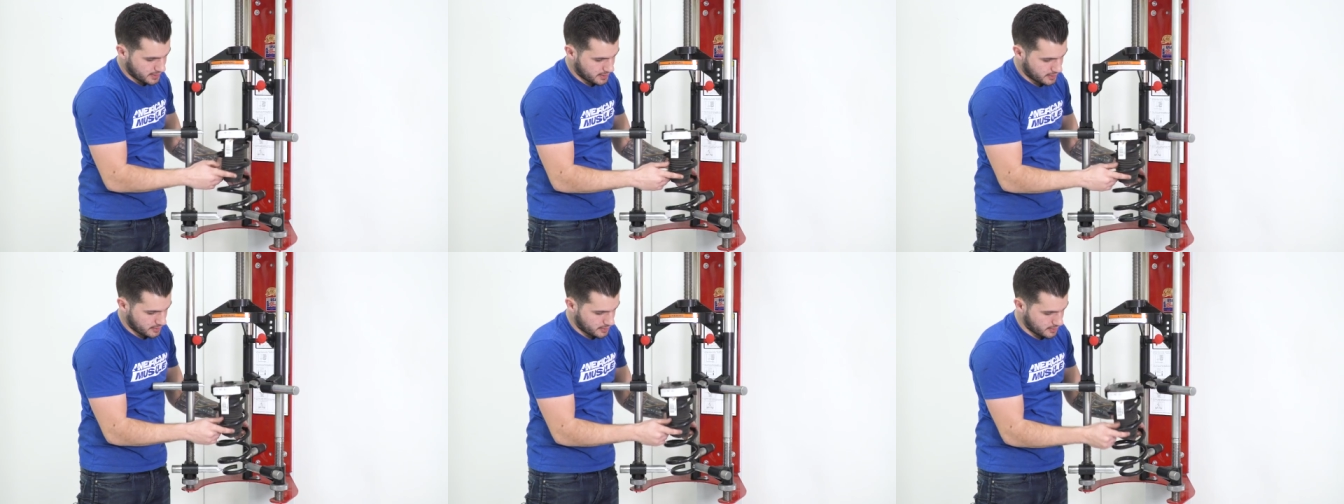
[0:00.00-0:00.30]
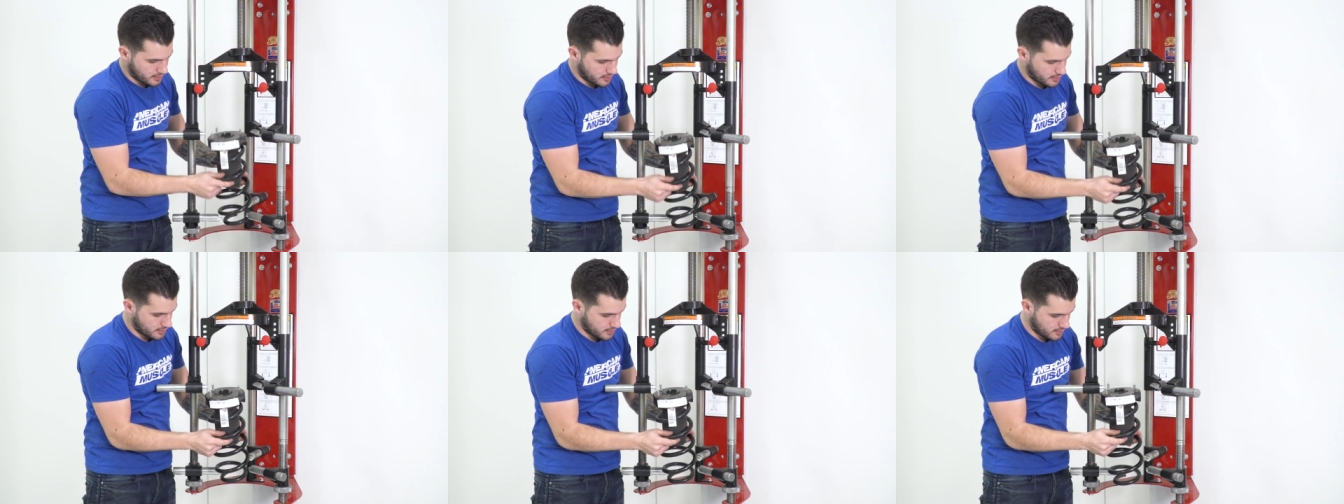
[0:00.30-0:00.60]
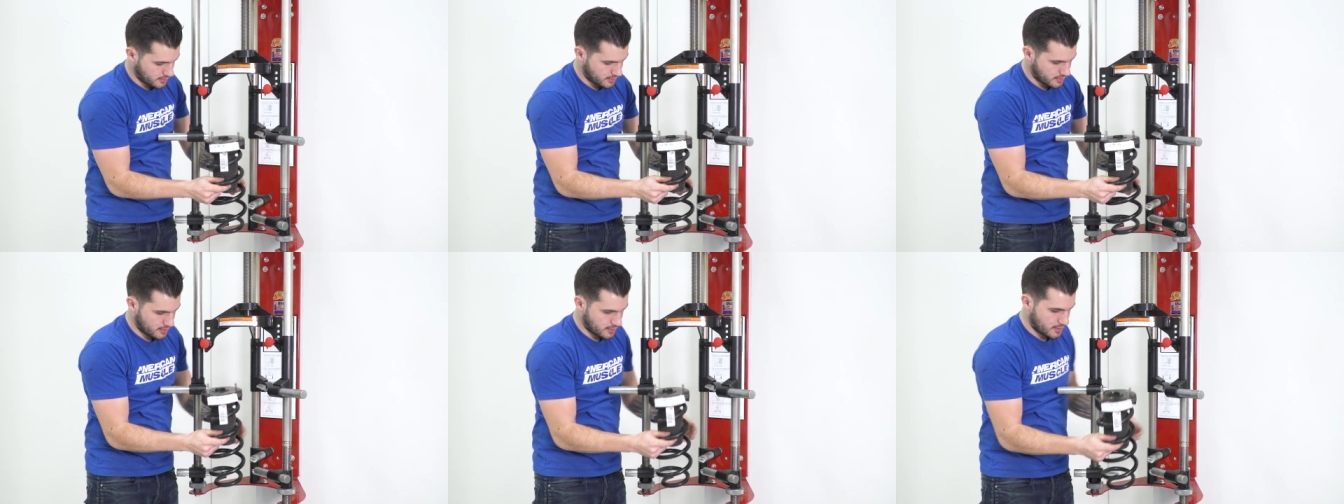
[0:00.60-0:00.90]
of here.
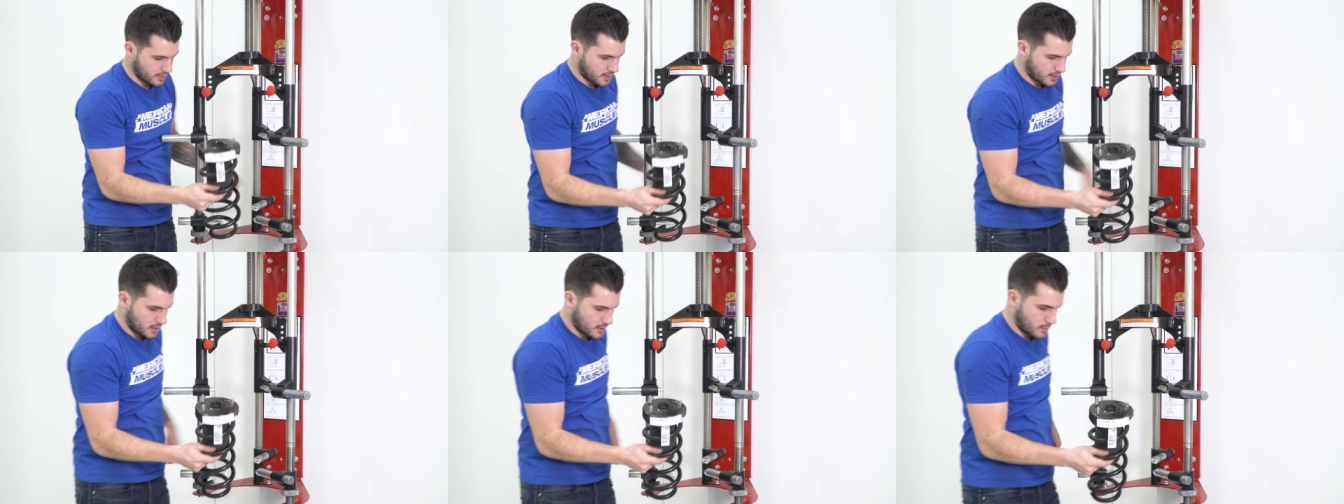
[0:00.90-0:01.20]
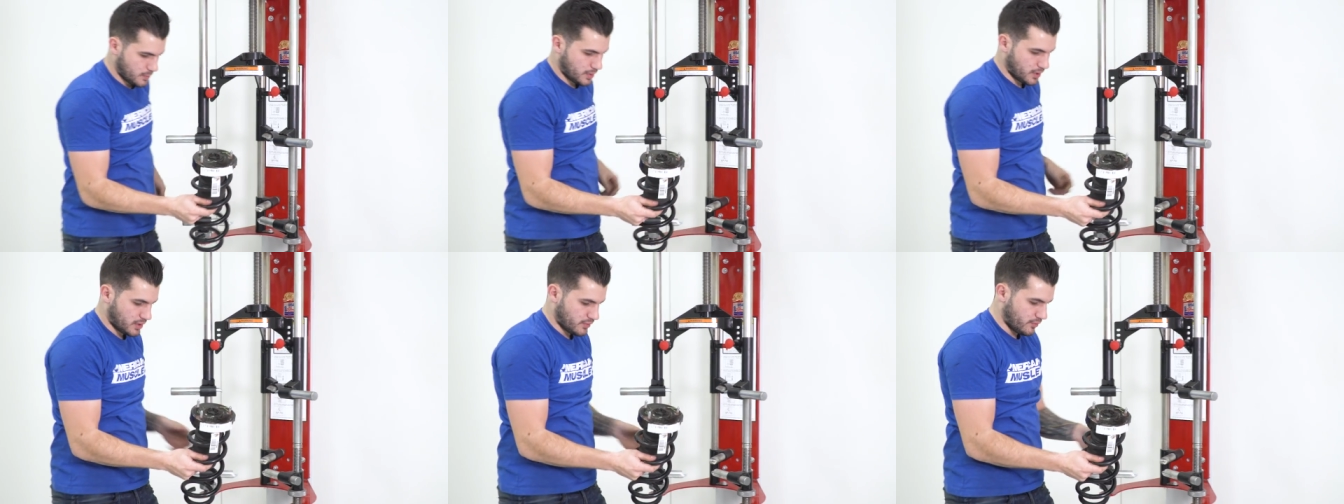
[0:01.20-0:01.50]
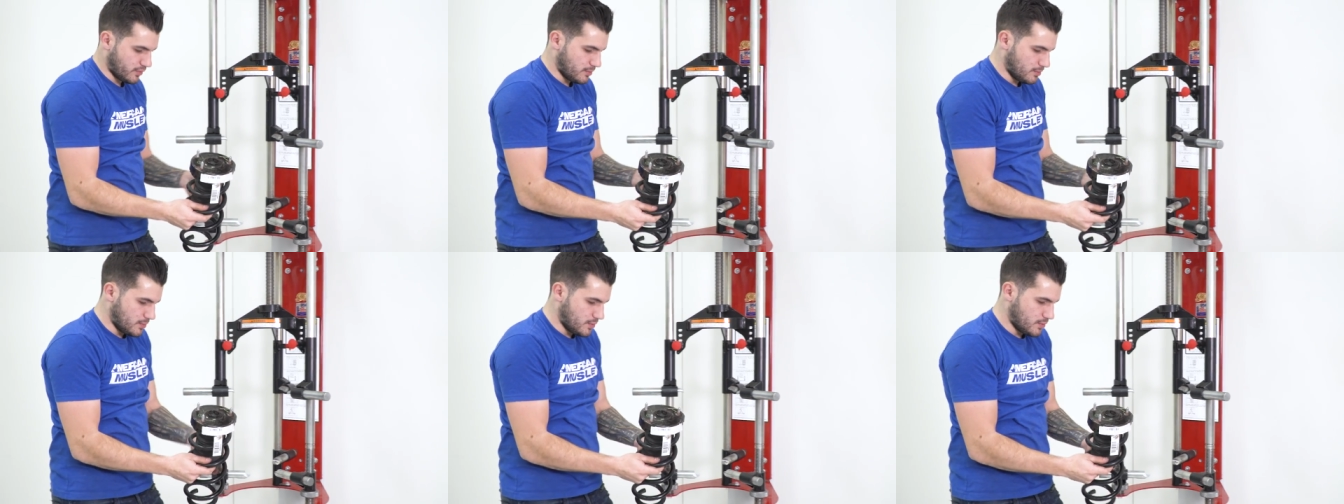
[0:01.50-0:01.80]
We're gonna
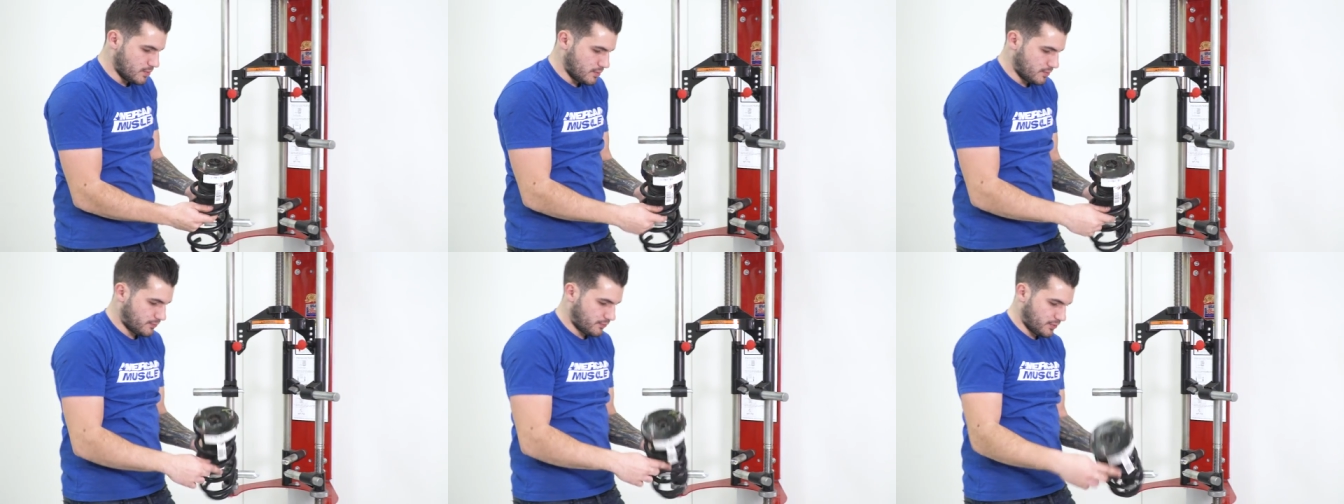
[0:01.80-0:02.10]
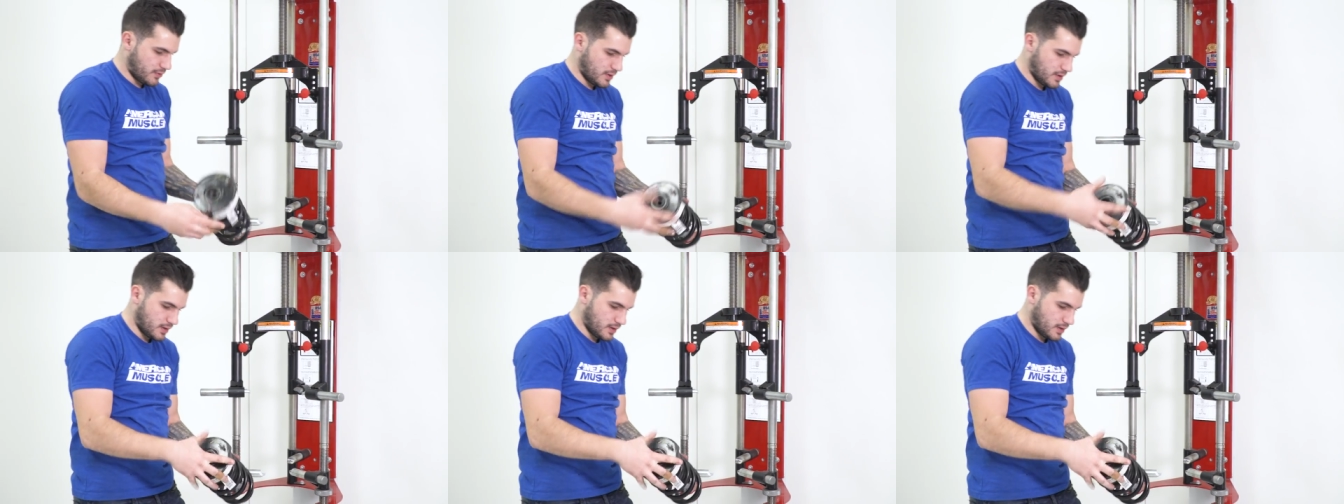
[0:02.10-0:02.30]
remove